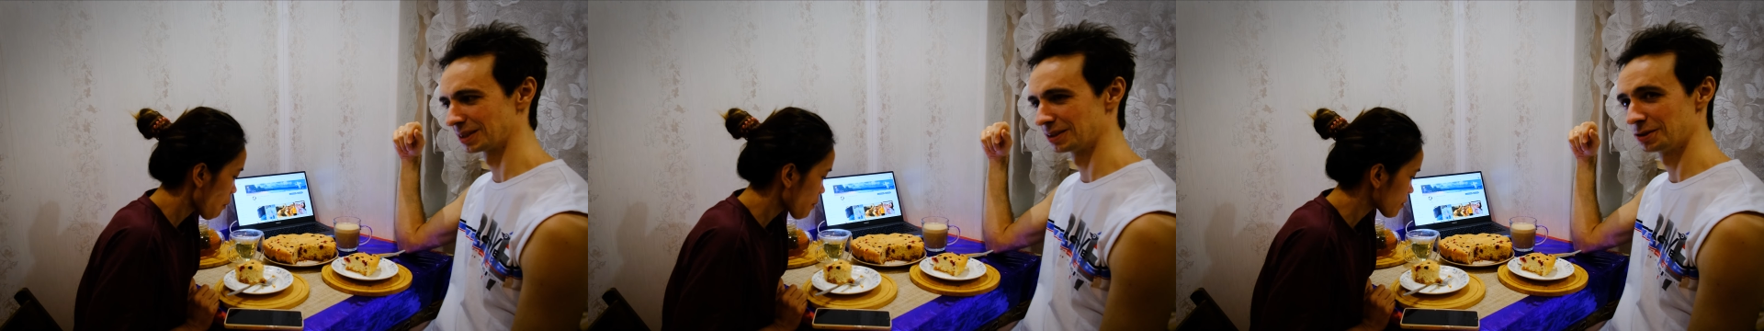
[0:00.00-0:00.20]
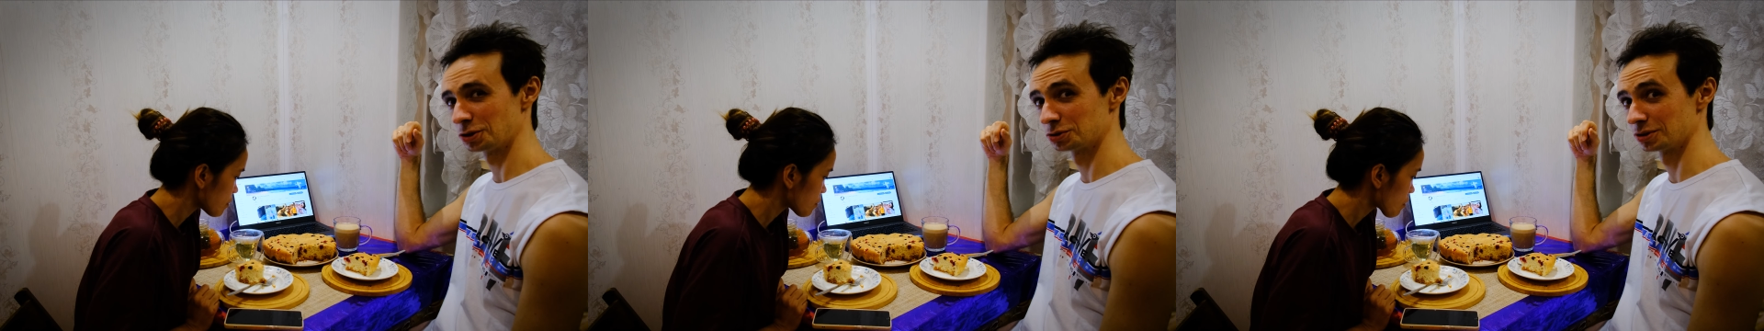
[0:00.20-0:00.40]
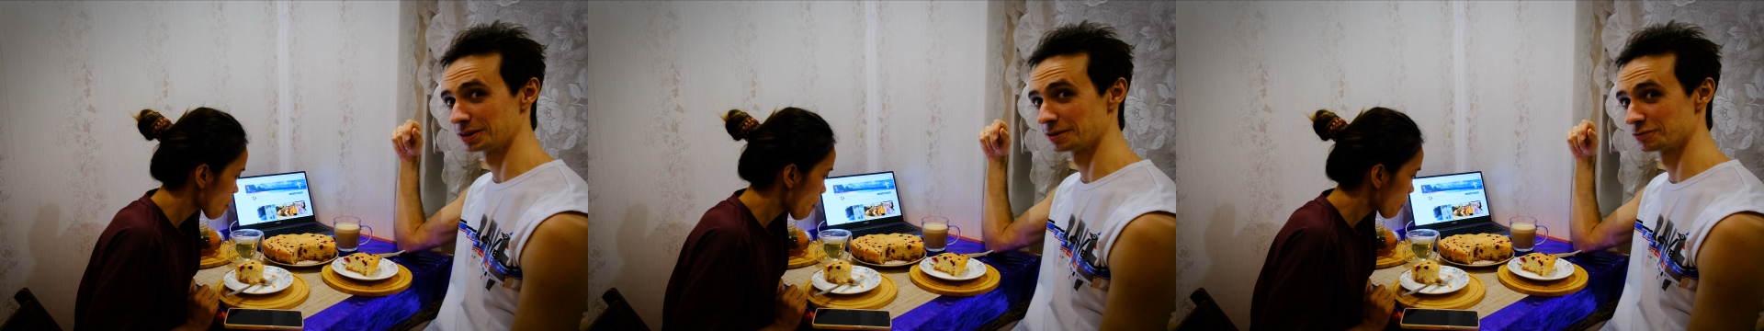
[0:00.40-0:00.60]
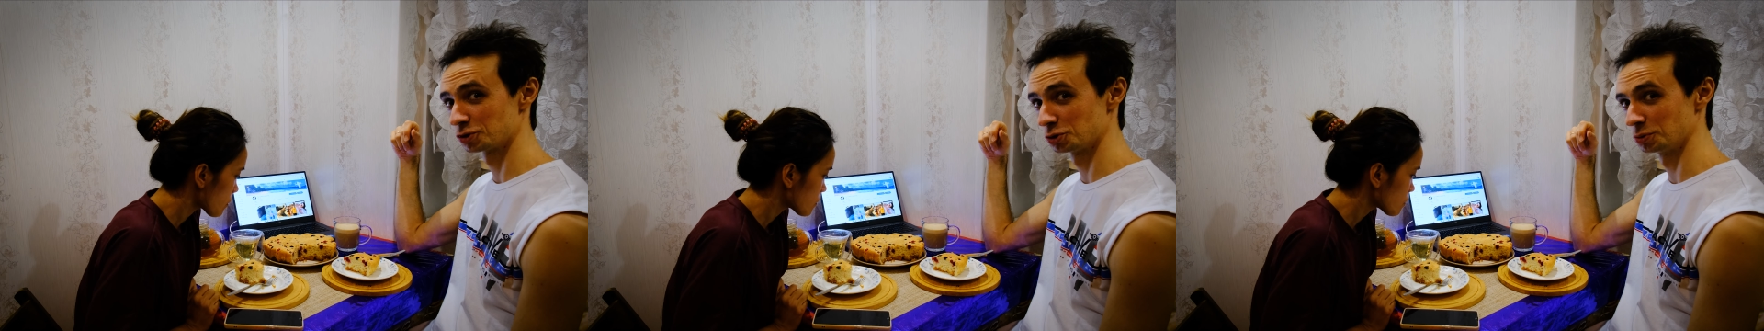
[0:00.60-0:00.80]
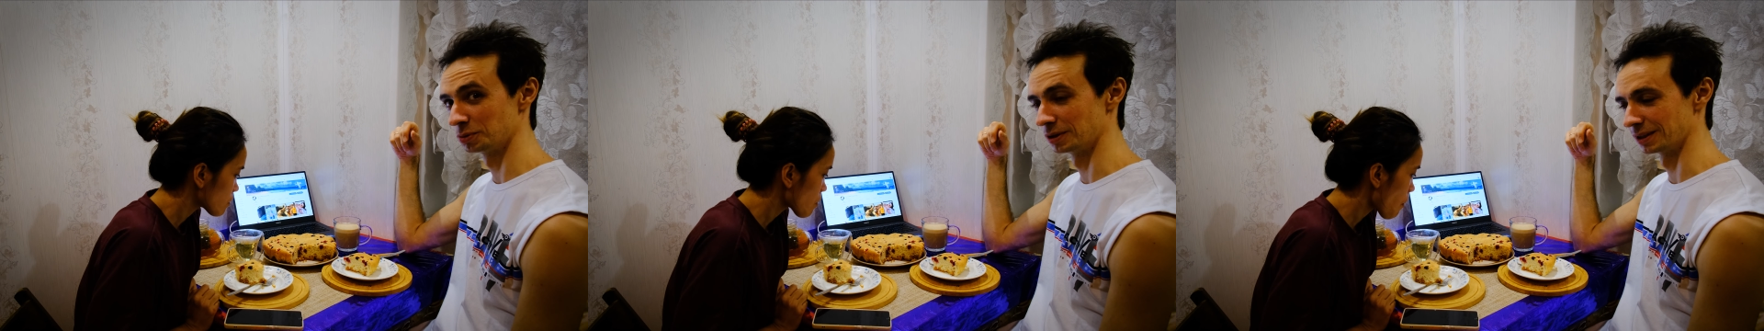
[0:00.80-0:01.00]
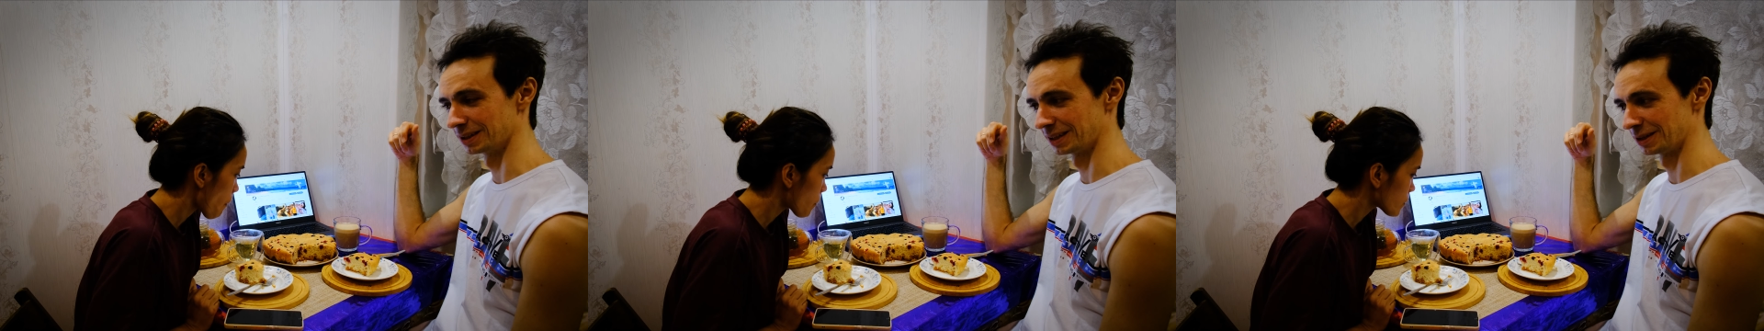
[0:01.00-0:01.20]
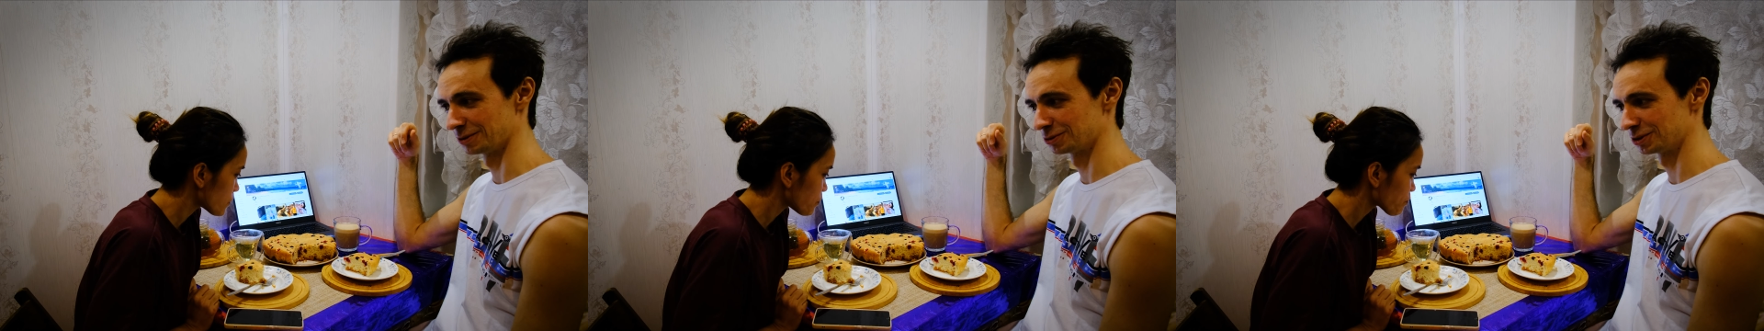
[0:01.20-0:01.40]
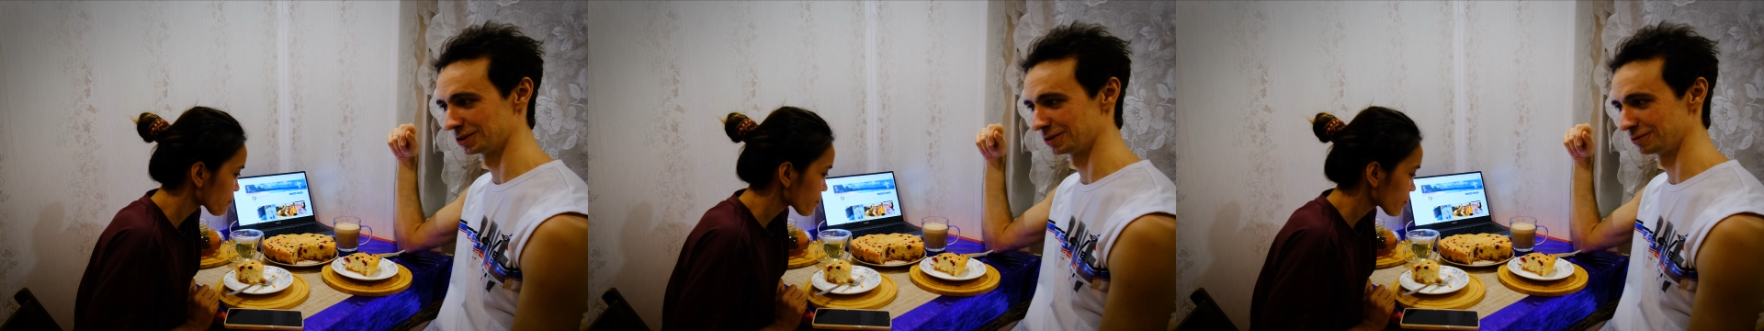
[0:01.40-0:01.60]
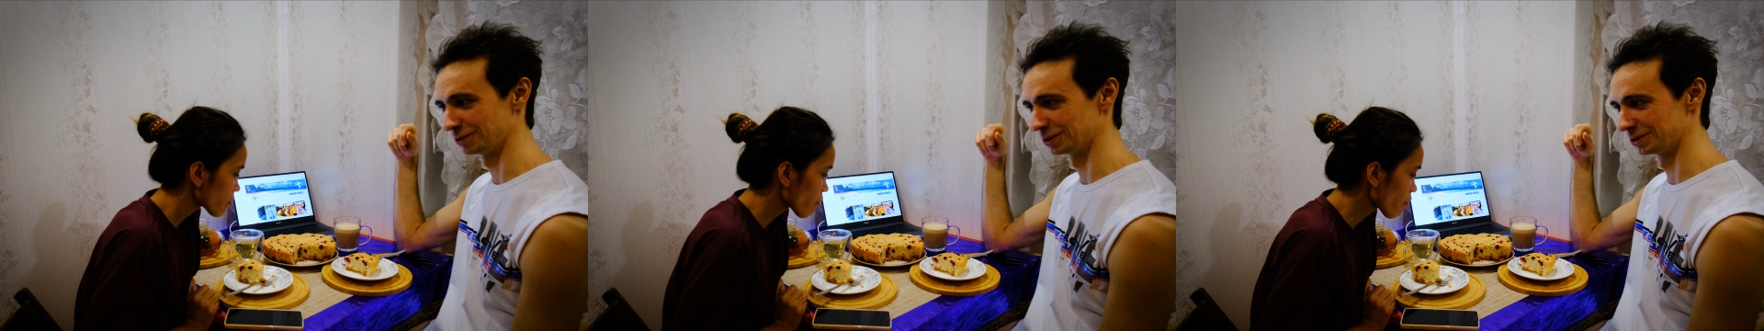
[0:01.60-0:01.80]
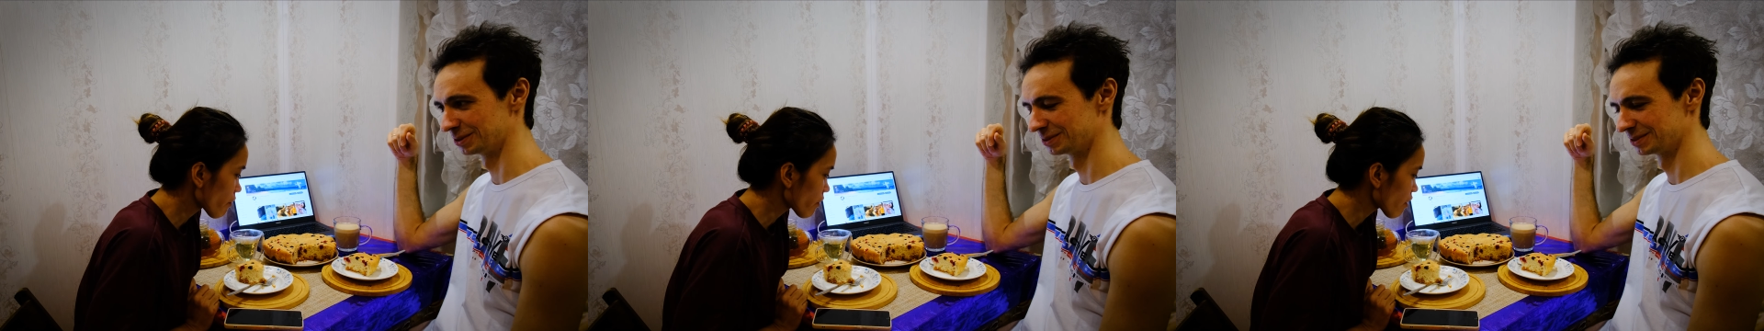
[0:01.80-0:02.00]
Speaker 1: Not enough sugar, I already
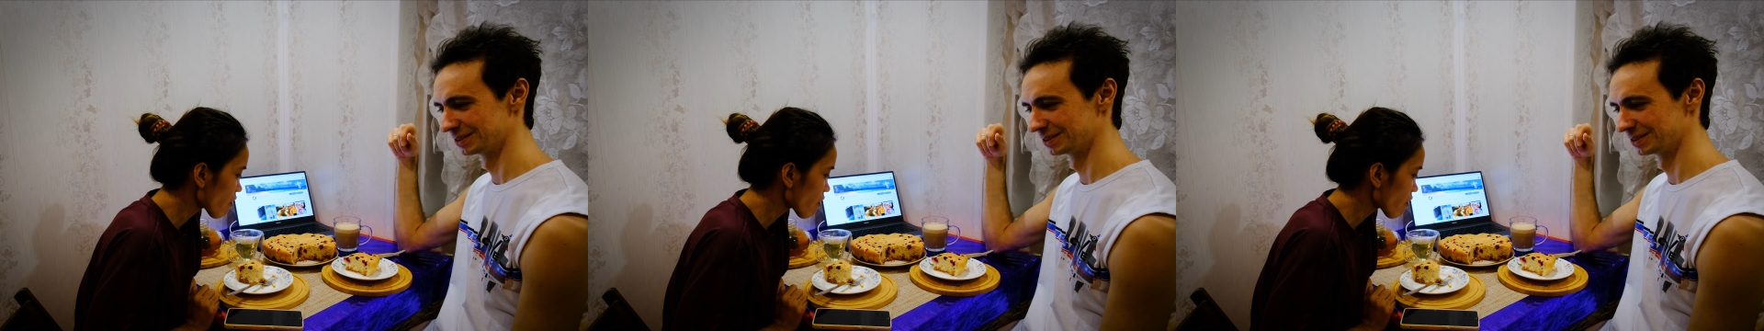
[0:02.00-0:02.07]
feel.